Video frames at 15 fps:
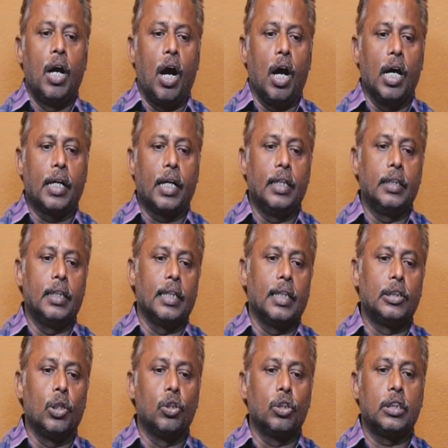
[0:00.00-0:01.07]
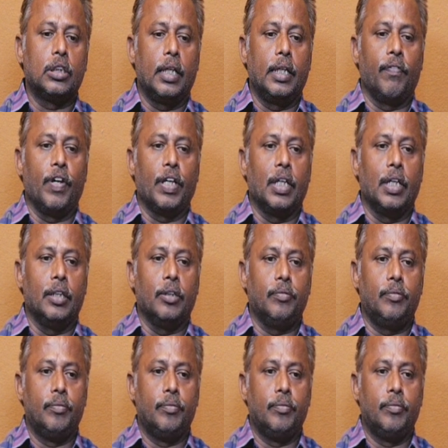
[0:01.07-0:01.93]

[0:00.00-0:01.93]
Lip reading: allocate the resource effectively.